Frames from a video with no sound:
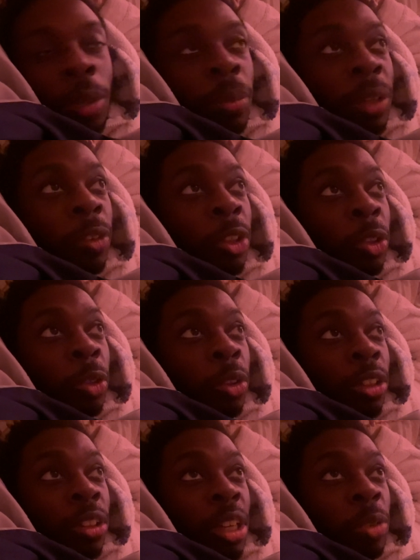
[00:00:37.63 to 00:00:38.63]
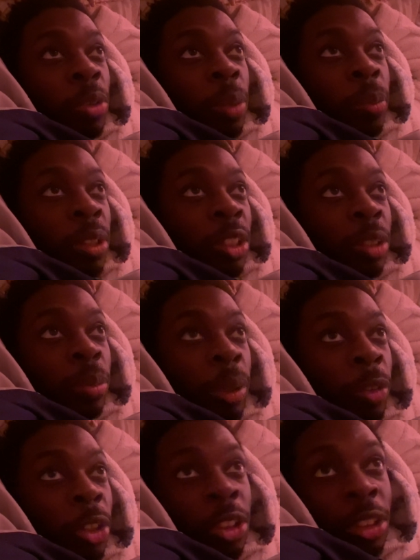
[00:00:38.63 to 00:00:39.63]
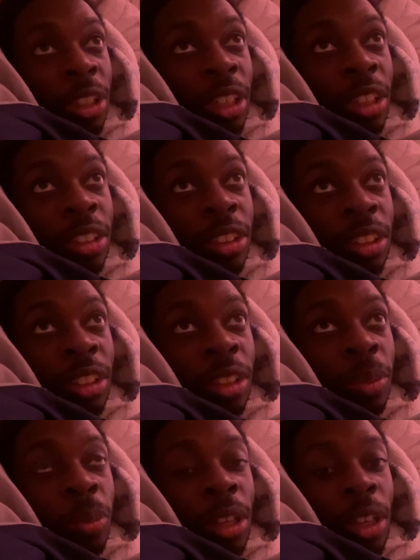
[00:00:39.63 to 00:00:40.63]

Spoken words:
maybe you collect weapons, maybe you're just into them,